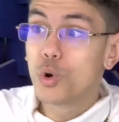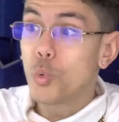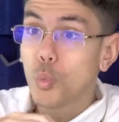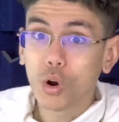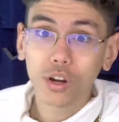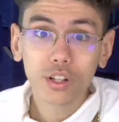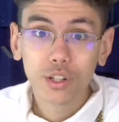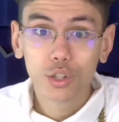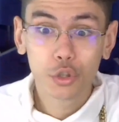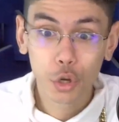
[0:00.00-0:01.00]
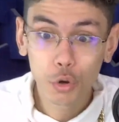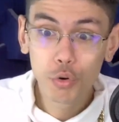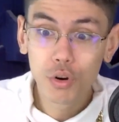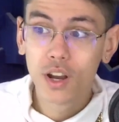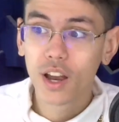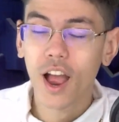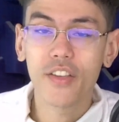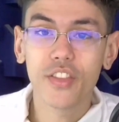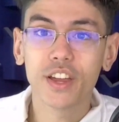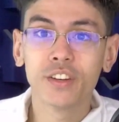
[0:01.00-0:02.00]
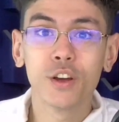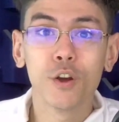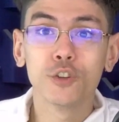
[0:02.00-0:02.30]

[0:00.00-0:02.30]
one, two, and then